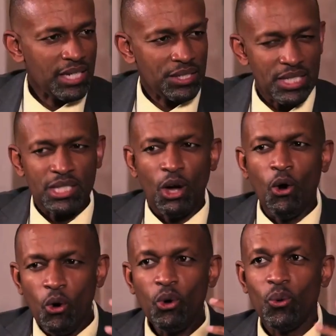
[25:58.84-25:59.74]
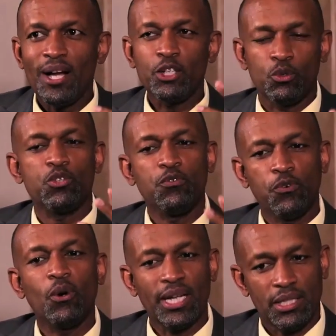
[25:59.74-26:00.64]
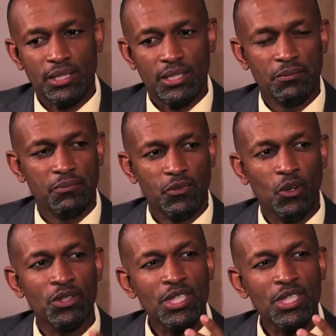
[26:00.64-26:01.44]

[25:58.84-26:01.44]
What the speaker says: that race. The whole world was focused on